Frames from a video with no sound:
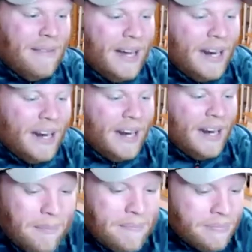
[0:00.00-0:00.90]
But
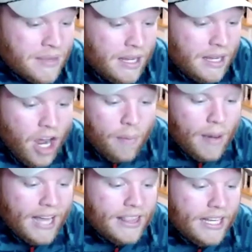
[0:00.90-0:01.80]
no,
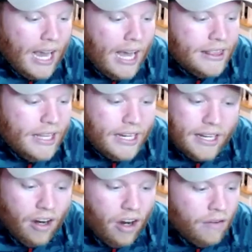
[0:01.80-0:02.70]
but I
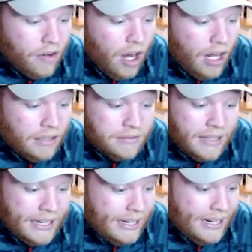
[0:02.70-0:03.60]
think overall,
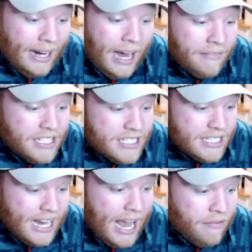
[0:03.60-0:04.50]
like,
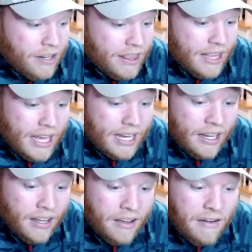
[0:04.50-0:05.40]
obviously everything
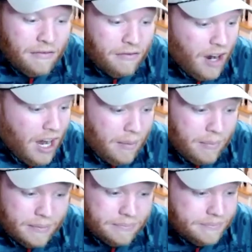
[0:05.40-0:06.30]

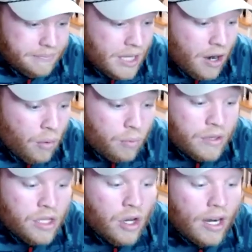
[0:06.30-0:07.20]
from
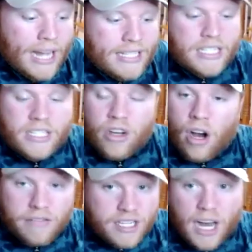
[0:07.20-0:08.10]
your guys'
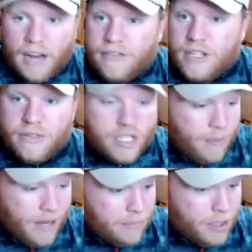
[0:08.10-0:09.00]
golf stuff to
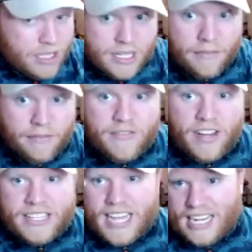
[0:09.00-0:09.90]
pickleball stuff is
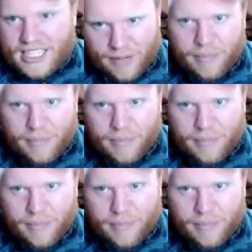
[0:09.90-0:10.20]
fantastic.